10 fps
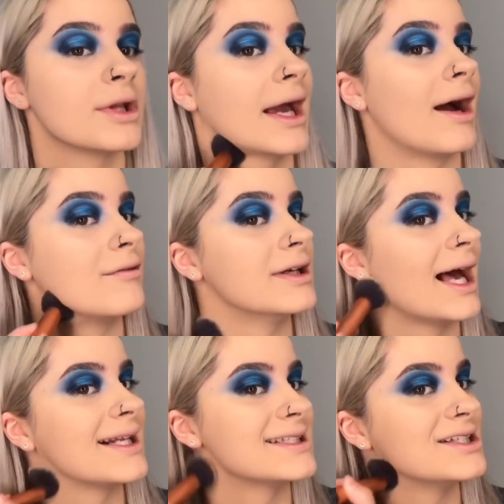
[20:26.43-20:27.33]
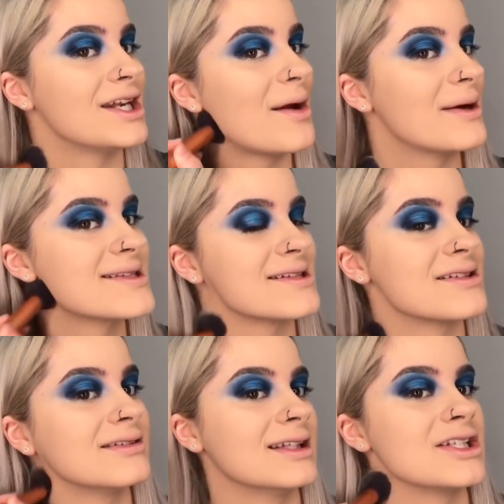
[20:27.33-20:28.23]
But yeah, I didn't notice
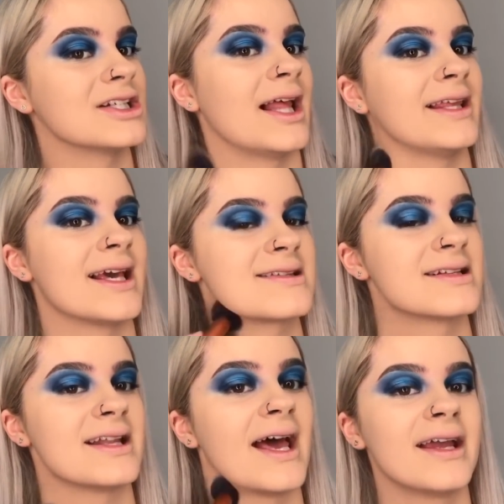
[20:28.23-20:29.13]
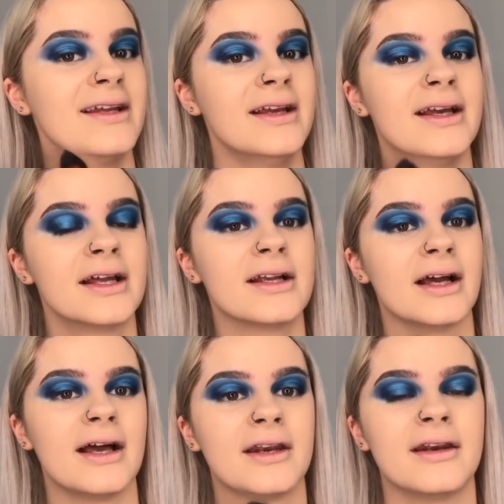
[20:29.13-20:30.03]
until literally like yesterday,
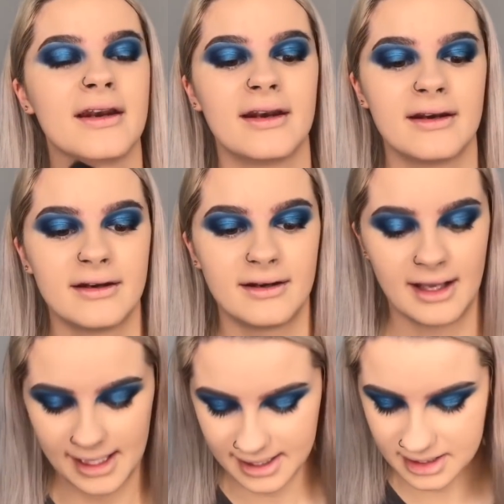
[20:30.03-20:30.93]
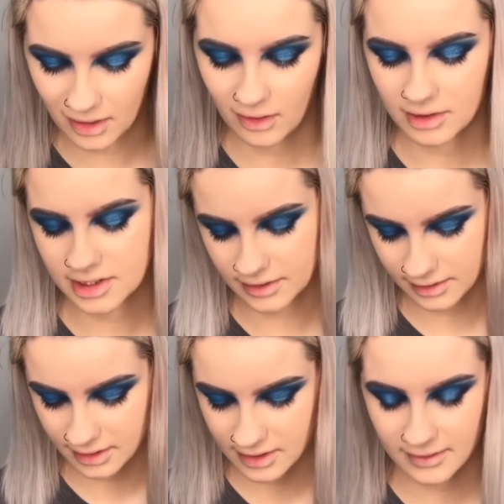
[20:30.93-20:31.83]
and I need to order
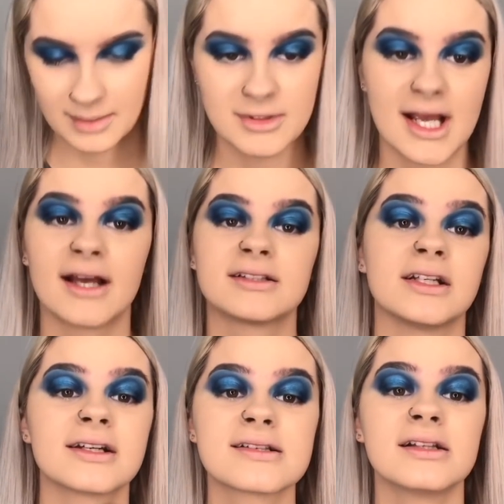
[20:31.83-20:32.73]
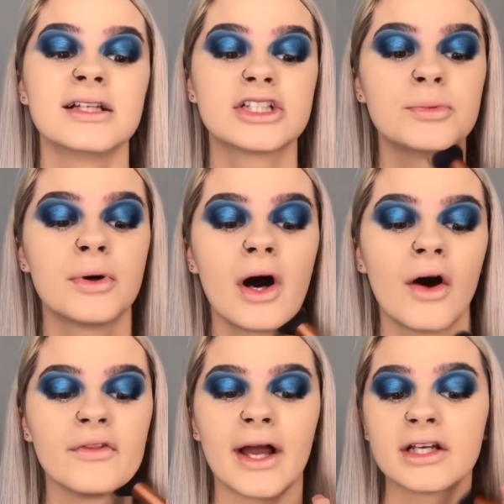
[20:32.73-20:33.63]
another screen protector because I literally put it
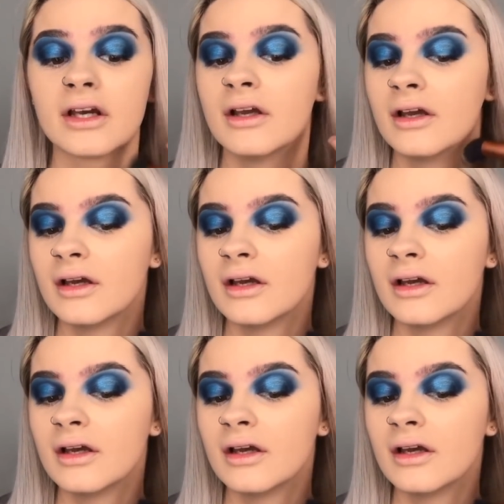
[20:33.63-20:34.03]
on like